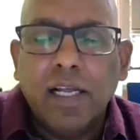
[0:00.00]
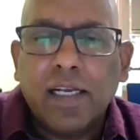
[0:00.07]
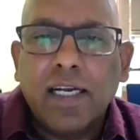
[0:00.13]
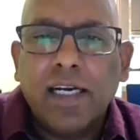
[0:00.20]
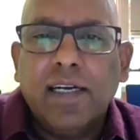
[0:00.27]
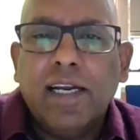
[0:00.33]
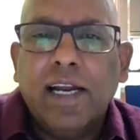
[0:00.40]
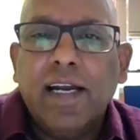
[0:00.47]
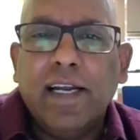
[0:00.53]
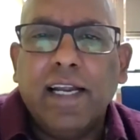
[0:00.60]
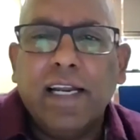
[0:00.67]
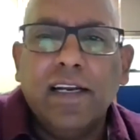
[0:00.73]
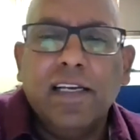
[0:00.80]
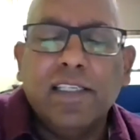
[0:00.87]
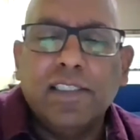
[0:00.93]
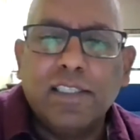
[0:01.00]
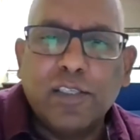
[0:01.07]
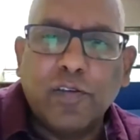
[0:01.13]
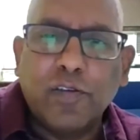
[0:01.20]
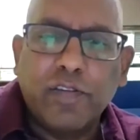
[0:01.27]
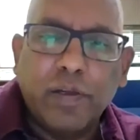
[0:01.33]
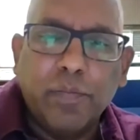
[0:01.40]
content
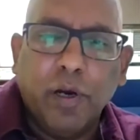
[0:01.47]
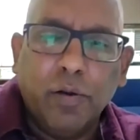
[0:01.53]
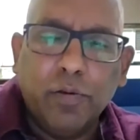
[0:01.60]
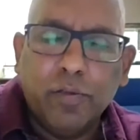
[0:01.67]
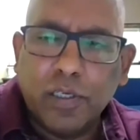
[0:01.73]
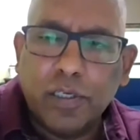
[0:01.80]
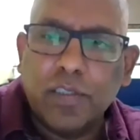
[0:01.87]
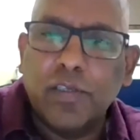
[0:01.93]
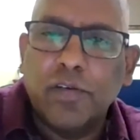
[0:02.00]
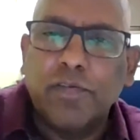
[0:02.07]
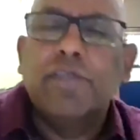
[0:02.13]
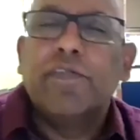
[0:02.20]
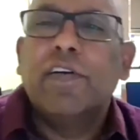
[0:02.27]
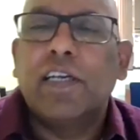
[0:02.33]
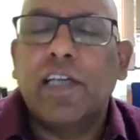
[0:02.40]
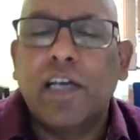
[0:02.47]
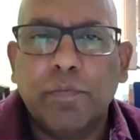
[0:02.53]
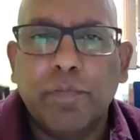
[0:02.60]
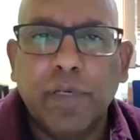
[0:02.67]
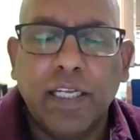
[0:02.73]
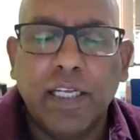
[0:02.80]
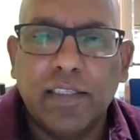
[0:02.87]
analysis of the brochures of different
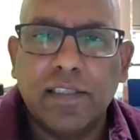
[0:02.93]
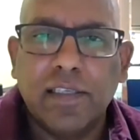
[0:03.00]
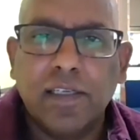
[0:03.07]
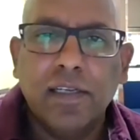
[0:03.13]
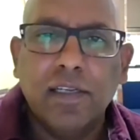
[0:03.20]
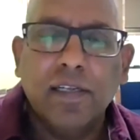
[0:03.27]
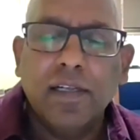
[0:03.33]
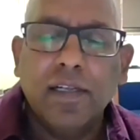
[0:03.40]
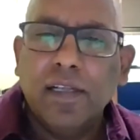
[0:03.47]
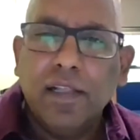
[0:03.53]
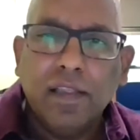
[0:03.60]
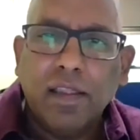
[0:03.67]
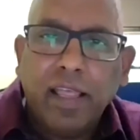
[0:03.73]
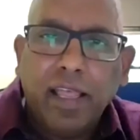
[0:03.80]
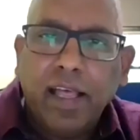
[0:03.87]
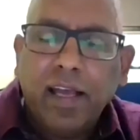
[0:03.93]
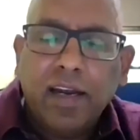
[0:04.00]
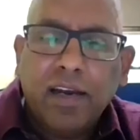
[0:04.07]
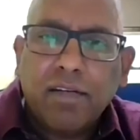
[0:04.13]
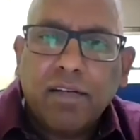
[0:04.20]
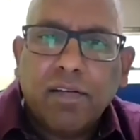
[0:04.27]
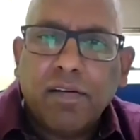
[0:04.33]
companies. They
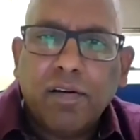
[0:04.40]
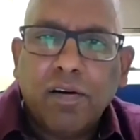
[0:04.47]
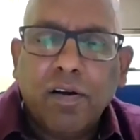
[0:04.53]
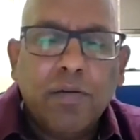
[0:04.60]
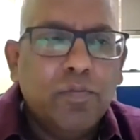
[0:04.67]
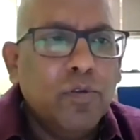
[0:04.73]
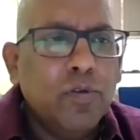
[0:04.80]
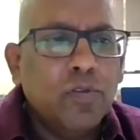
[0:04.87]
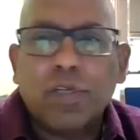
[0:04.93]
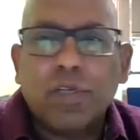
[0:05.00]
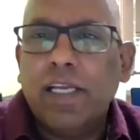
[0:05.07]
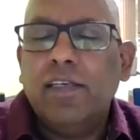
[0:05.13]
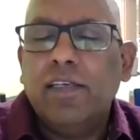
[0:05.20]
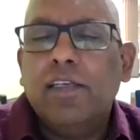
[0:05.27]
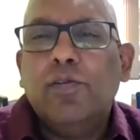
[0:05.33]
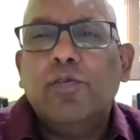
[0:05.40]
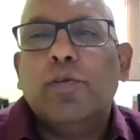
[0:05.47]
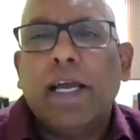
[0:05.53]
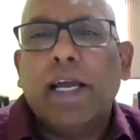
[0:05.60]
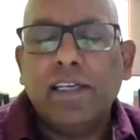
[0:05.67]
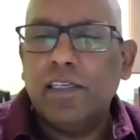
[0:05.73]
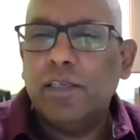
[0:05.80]
are almost 80 to
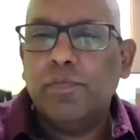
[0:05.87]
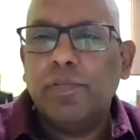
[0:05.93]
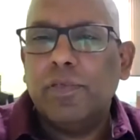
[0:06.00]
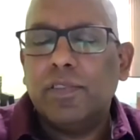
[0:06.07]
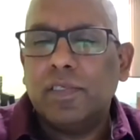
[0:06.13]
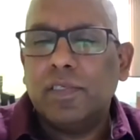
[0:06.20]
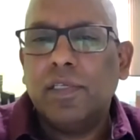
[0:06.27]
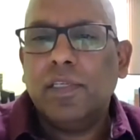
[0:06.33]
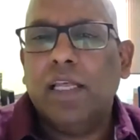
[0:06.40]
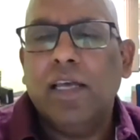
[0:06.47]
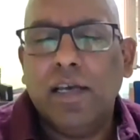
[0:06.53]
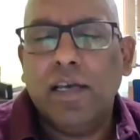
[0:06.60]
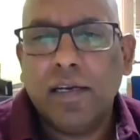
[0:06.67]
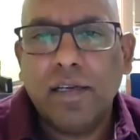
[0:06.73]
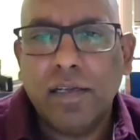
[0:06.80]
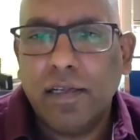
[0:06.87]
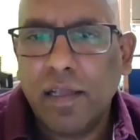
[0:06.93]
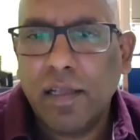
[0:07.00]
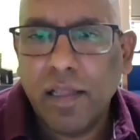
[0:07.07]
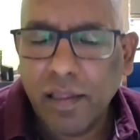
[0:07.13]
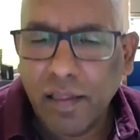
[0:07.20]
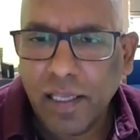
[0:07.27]
90%. They are
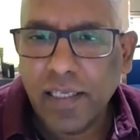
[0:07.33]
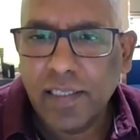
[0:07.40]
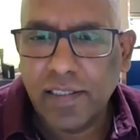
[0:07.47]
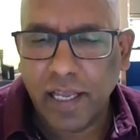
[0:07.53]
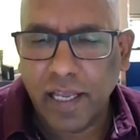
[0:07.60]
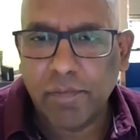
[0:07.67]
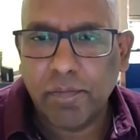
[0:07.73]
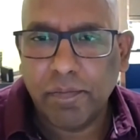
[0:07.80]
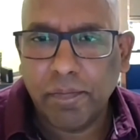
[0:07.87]
the same.